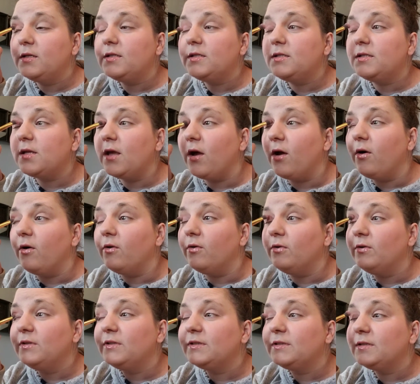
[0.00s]

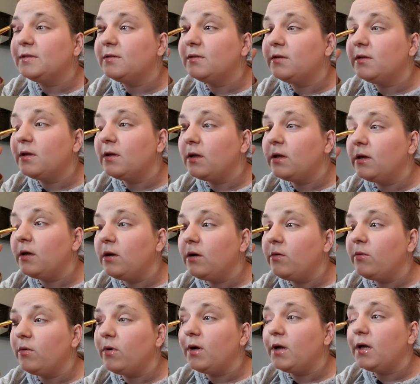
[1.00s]
So
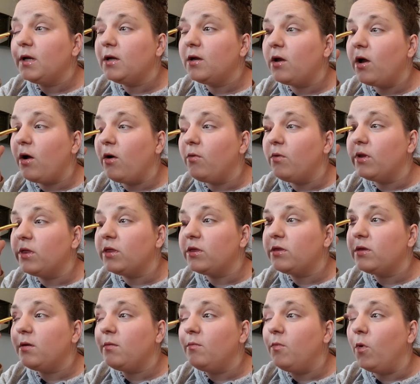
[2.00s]
we're going to go with
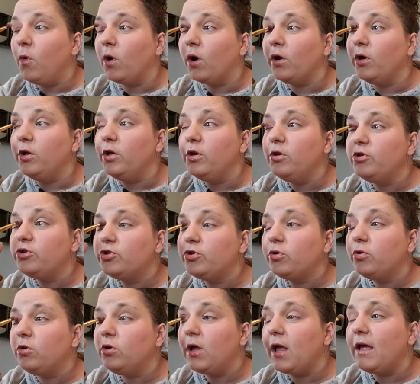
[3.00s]
more
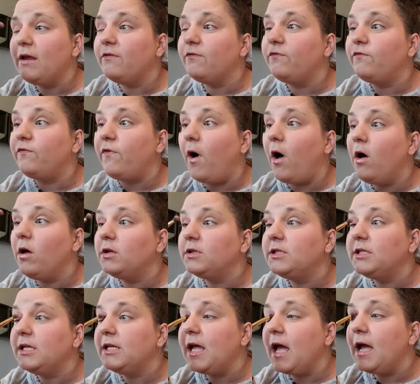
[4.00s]
neutral and fall
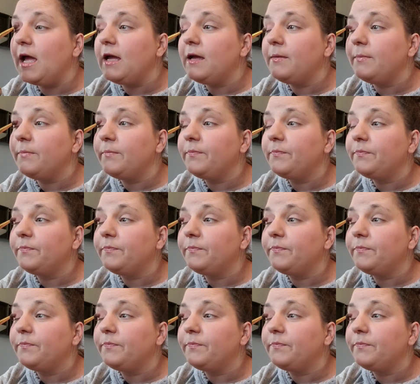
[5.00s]
today.